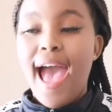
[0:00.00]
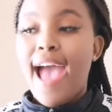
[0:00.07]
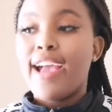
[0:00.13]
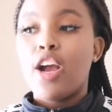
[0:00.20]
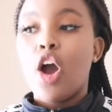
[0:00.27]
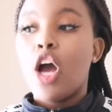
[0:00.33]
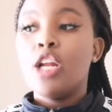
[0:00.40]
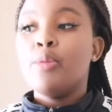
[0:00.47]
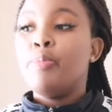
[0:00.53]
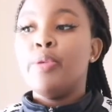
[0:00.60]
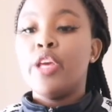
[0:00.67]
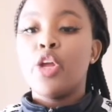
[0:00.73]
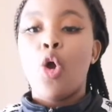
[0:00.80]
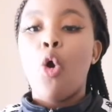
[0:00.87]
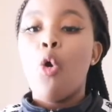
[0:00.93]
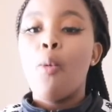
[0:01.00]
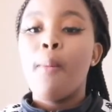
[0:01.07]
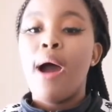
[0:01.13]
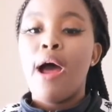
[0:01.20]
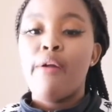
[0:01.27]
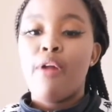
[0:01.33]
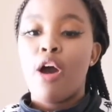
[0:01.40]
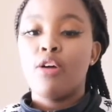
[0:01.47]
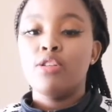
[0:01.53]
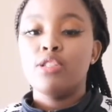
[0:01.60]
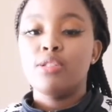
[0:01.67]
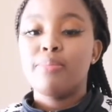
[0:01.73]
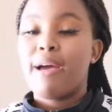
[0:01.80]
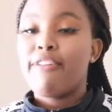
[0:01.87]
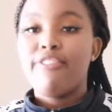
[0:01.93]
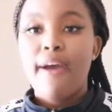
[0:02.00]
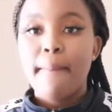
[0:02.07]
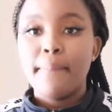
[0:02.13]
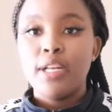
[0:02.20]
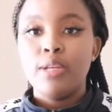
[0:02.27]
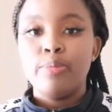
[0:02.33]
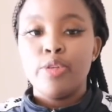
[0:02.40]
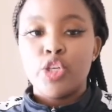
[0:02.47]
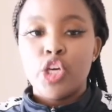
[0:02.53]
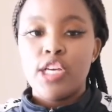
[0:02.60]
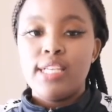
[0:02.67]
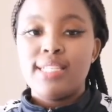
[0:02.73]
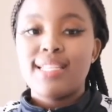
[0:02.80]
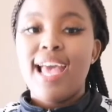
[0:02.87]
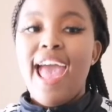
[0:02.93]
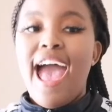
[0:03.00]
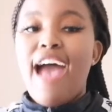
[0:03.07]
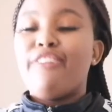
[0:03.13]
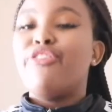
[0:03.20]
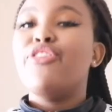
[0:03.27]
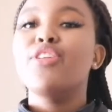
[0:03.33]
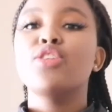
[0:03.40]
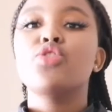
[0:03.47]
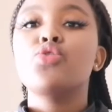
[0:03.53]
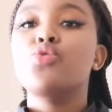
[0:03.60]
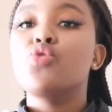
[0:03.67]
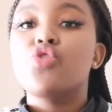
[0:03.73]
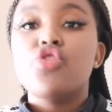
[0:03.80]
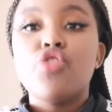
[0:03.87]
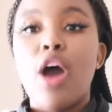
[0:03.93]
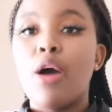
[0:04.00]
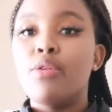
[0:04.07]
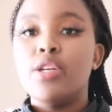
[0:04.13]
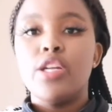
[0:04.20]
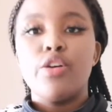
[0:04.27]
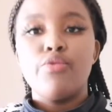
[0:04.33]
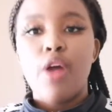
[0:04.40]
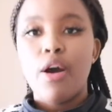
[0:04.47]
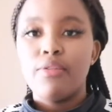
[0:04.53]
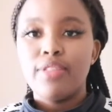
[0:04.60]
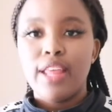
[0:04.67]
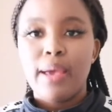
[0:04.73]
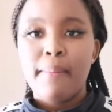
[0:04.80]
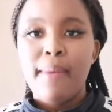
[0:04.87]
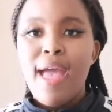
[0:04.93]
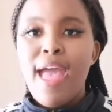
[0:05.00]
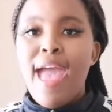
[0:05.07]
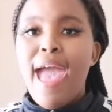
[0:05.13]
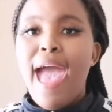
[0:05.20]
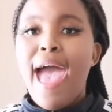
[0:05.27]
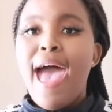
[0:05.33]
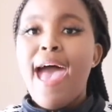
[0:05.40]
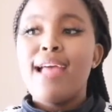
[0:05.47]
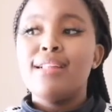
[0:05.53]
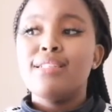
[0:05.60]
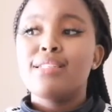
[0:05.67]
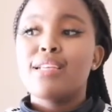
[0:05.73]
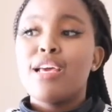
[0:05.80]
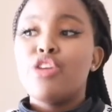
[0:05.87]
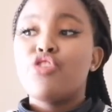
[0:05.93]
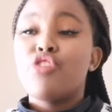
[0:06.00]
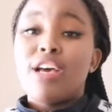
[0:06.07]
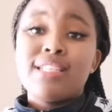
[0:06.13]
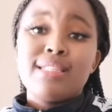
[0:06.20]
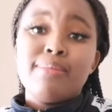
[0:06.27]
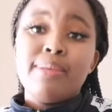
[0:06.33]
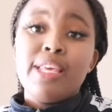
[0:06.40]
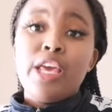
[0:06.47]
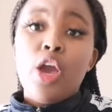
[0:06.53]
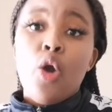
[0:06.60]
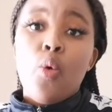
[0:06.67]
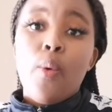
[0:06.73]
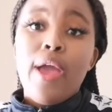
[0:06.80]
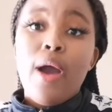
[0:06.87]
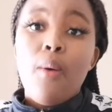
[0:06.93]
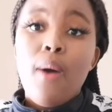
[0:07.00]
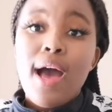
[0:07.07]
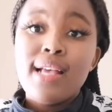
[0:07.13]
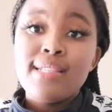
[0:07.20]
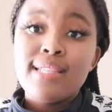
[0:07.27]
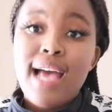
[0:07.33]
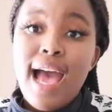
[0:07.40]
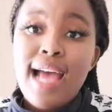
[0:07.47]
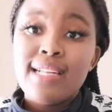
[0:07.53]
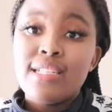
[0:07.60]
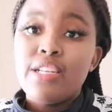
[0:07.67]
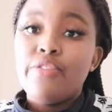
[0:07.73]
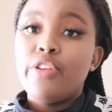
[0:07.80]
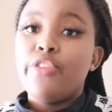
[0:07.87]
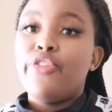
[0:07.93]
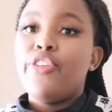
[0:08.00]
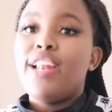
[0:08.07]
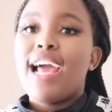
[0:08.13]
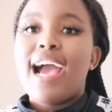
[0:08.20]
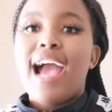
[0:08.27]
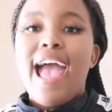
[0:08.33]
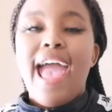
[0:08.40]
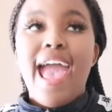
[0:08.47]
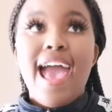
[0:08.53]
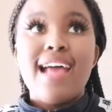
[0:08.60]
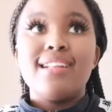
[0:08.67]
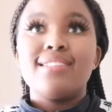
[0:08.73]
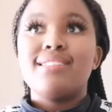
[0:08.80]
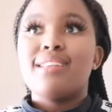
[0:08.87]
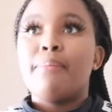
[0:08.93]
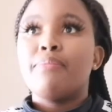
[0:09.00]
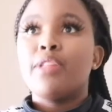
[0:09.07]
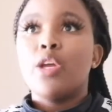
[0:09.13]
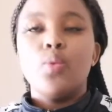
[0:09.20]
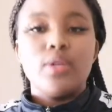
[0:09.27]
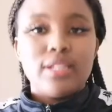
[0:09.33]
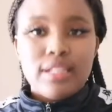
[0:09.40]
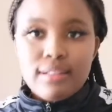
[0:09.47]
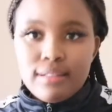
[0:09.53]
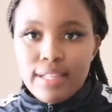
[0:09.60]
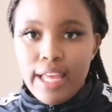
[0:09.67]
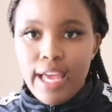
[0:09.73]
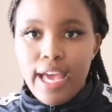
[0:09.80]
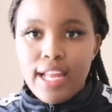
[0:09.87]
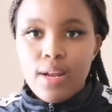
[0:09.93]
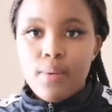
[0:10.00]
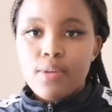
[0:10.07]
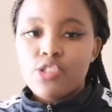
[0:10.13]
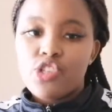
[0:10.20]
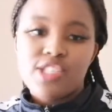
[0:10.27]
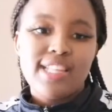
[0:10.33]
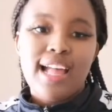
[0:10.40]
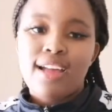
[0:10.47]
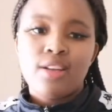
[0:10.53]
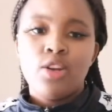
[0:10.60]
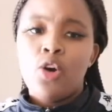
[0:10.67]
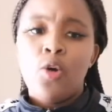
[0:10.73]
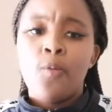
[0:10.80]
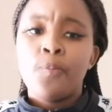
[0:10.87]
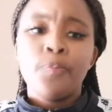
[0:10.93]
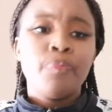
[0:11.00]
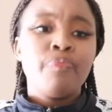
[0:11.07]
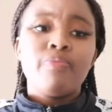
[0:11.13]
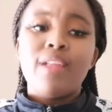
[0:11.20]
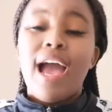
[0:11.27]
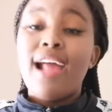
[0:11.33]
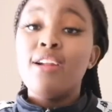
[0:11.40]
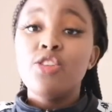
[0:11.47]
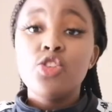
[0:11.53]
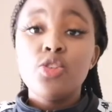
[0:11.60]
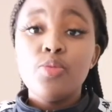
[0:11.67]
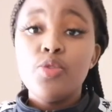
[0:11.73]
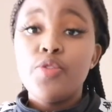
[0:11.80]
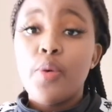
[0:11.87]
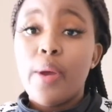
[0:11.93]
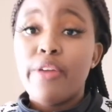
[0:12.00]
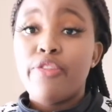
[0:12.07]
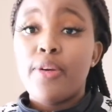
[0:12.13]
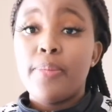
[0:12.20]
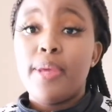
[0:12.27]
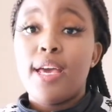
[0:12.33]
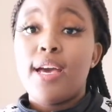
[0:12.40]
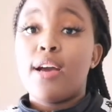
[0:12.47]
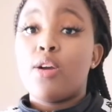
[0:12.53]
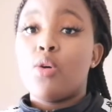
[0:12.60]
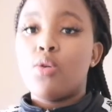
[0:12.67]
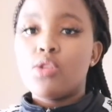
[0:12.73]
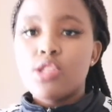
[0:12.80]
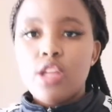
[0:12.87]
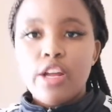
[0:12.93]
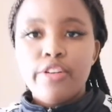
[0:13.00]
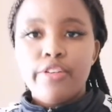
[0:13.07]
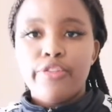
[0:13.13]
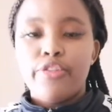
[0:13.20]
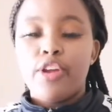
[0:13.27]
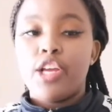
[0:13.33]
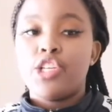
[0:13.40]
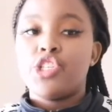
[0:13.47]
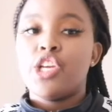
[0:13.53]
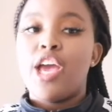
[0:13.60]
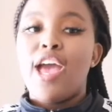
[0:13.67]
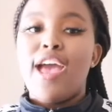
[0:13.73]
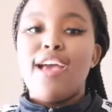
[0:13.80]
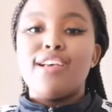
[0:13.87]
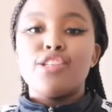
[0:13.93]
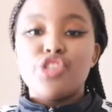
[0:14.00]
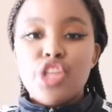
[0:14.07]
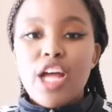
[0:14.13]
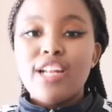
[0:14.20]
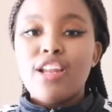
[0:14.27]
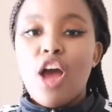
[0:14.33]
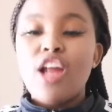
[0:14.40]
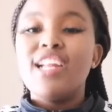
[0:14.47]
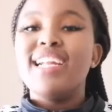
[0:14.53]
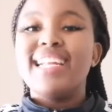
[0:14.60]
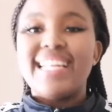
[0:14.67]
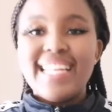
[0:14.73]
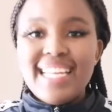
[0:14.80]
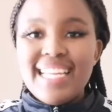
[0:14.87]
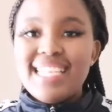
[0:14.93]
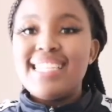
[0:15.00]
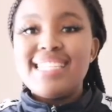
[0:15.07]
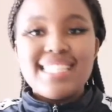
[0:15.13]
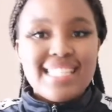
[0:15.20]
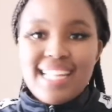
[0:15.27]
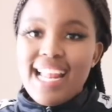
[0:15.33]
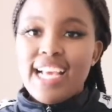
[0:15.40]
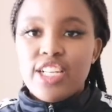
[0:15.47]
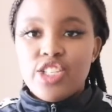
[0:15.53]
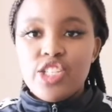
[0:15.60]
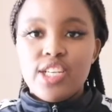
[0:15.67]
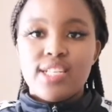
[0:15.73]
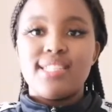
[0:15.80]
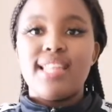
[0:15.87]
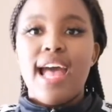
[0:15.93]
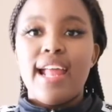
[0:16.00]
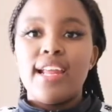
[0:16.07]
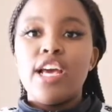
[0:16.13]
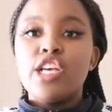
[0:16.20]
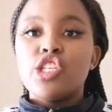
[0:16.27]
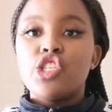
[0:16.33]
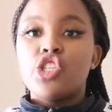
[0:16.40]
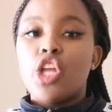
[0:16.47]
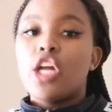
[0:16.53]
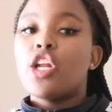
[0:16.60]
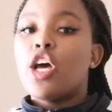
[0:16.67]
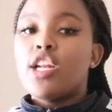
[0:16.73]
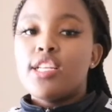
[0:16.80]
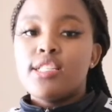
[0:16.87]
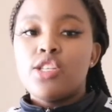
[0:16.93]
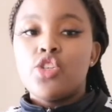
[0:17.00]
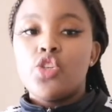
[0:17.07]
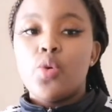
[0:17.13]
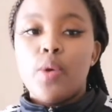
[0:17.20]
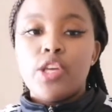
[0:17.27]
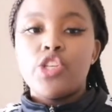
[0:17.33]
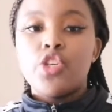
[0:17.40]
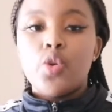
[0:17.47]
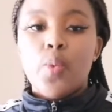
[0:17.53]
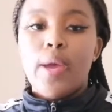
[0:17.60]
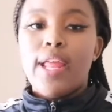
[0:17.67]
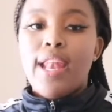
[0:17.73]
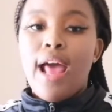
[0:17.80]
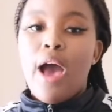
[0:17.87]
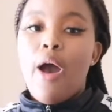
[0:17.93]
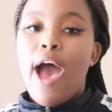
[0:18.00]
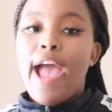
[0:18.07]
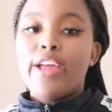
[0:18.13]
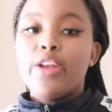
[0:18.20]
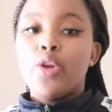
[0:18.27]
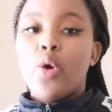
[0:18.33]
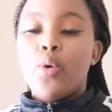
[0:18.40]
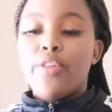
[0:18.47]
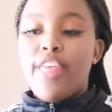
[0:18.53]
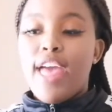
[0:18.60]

I can't be at home around my family because I feel too crowded around them. And trust me, where I was, I didn't even feel like I had something within me. And I was just like, no, I need to move away from here, go start afresh, start on a clean slate. You understand? Start on a situation where now I know